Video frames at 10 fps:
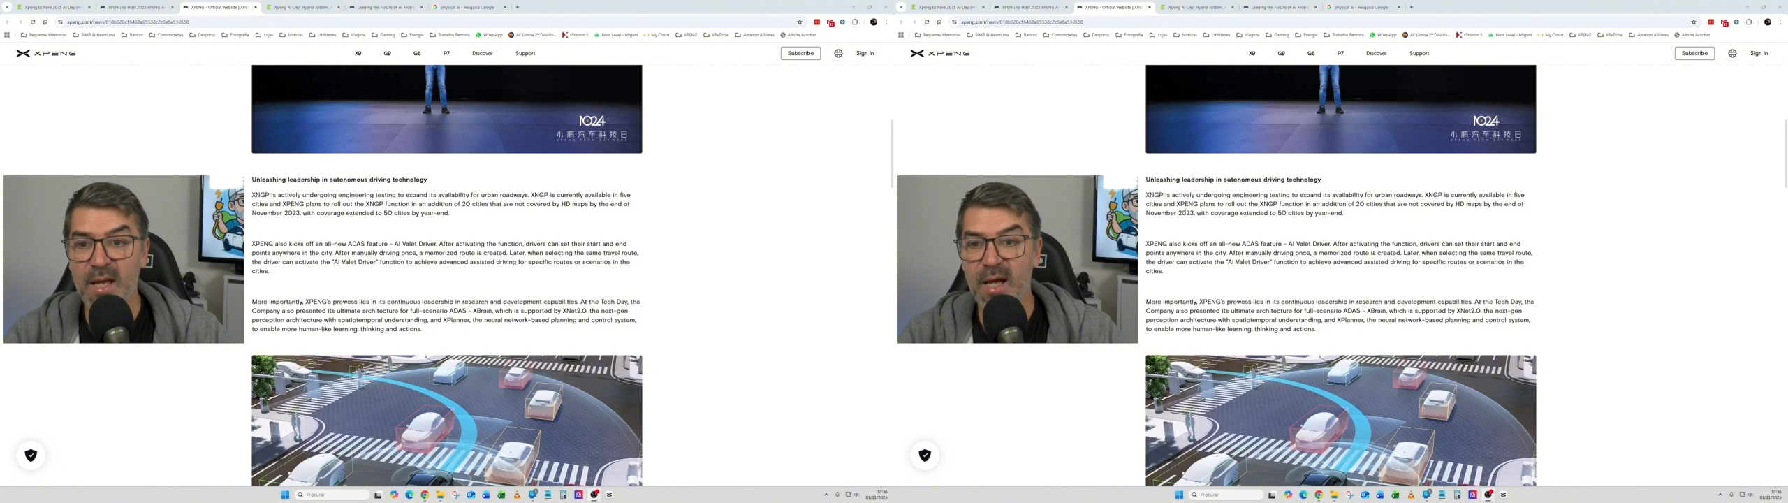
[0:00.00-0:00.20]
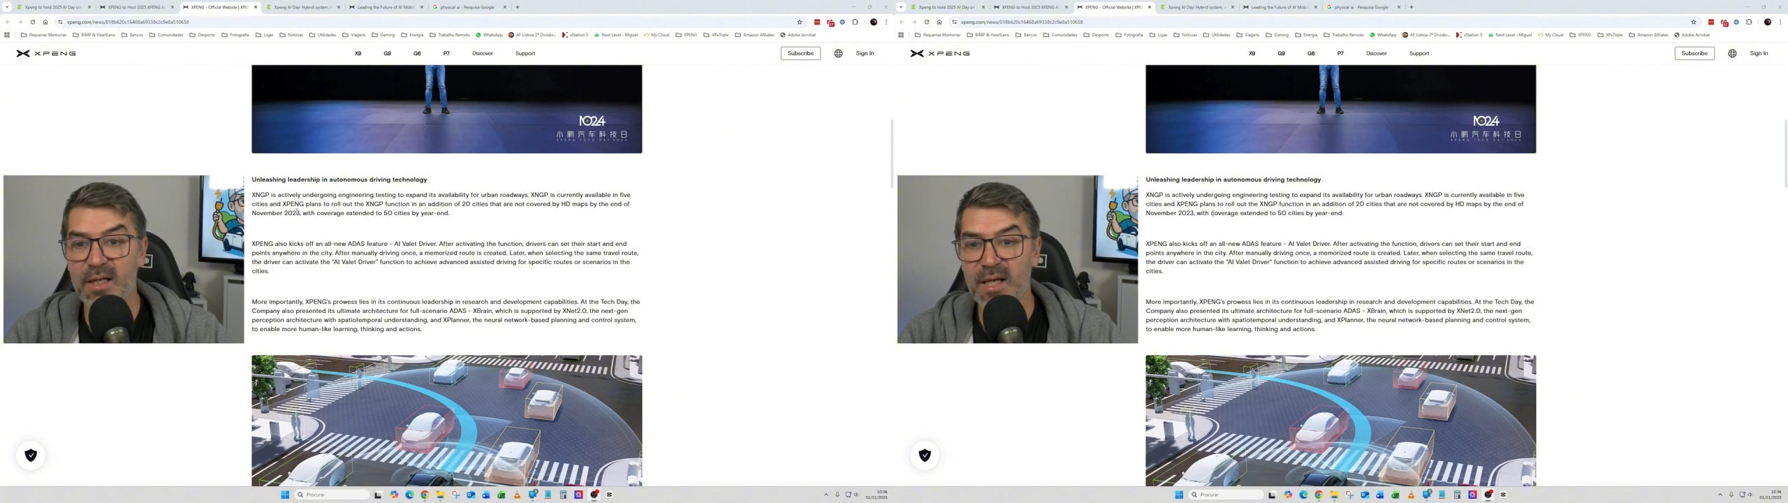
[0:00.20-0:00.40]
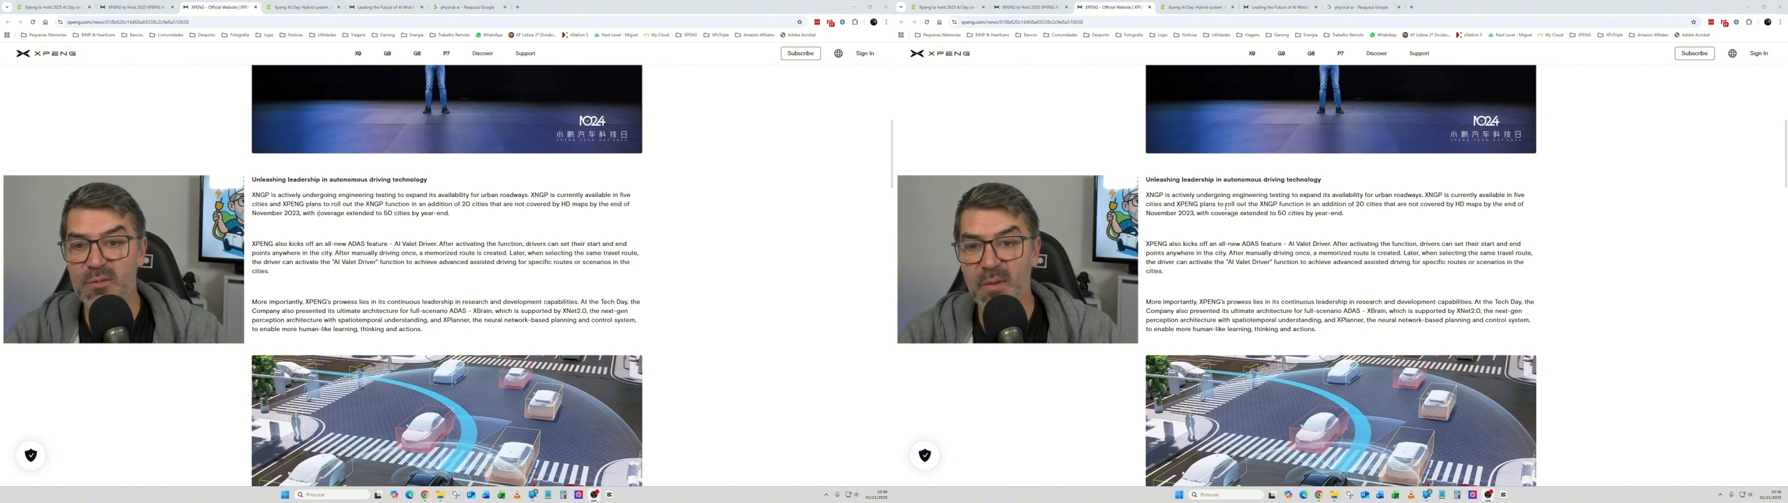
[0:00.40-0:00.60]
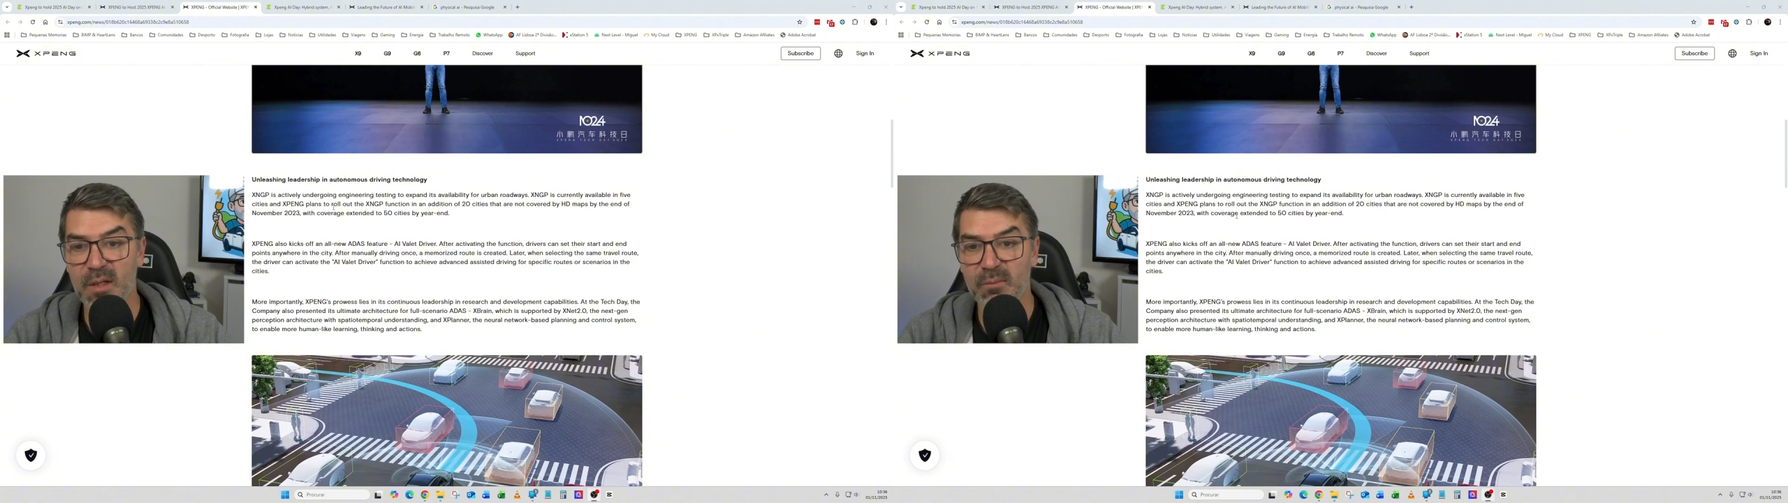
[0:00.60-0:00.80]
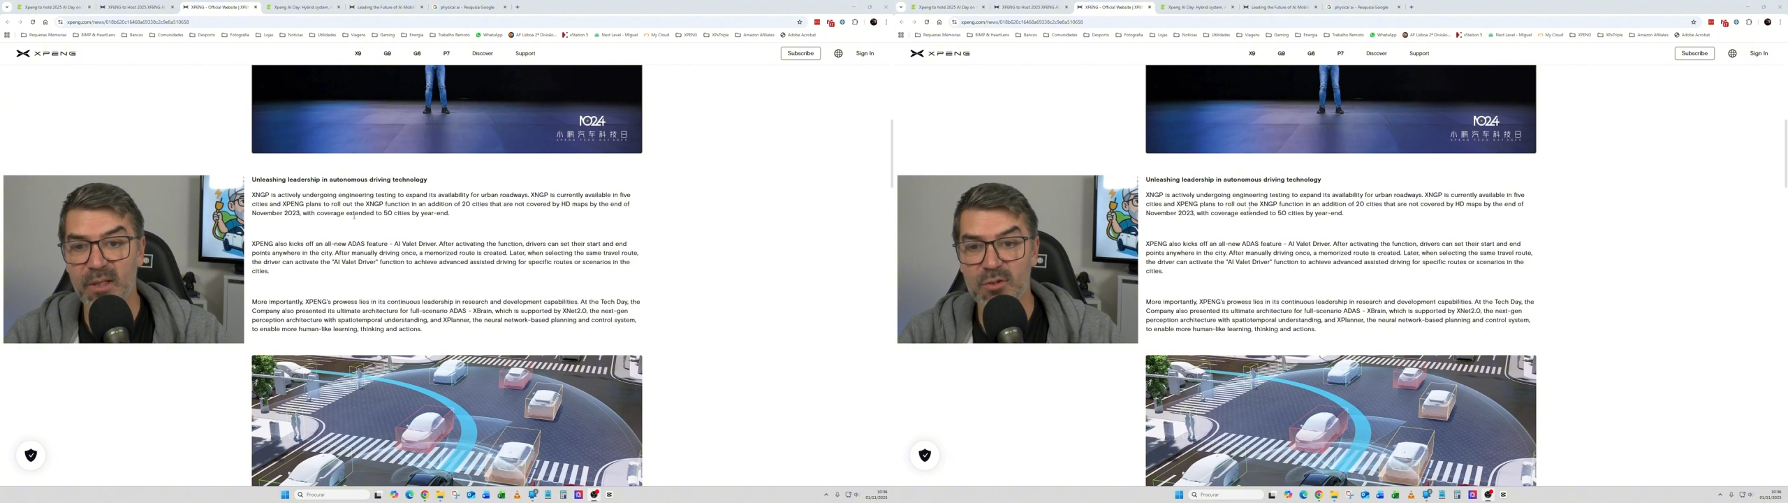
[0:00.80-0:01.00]
and
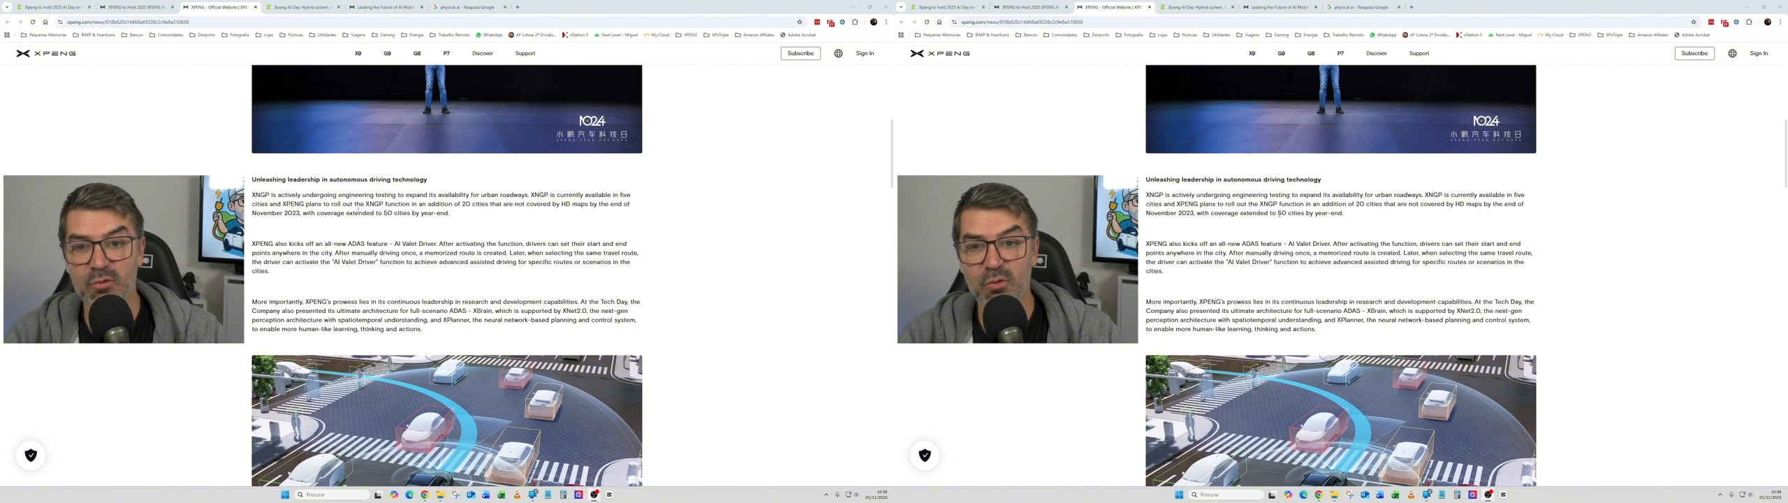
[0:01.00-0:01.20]
XPeng plans to